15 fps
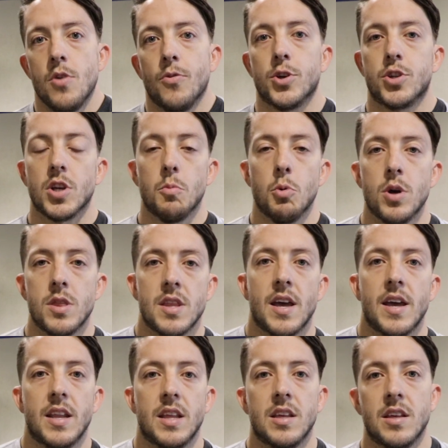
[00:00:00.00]
For someone
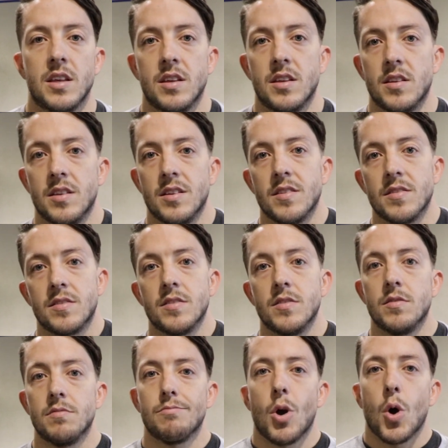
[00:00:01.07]
that is
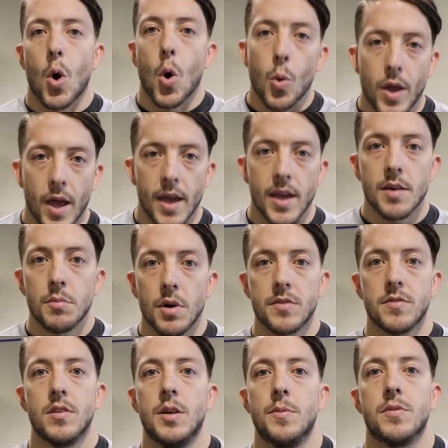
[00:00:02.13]
okay at
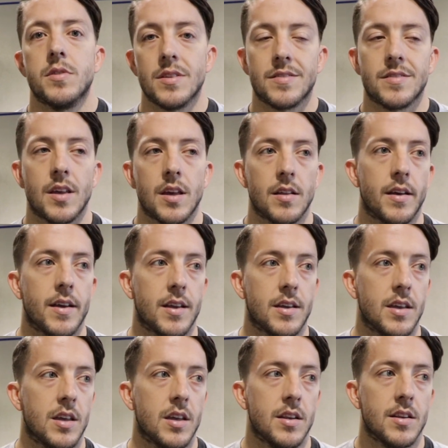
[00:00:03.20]
muscle ups, let's say like
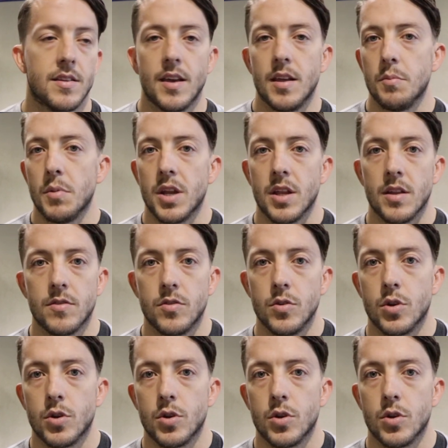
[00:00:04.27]
in 10 minutes